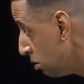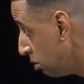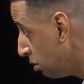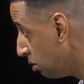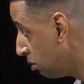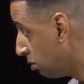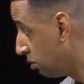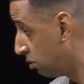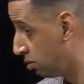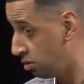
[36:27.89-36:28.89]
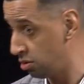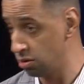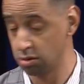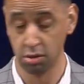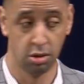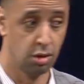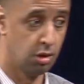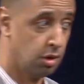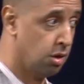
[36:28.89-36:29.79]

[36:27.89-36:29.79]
No one is speaking in this clip.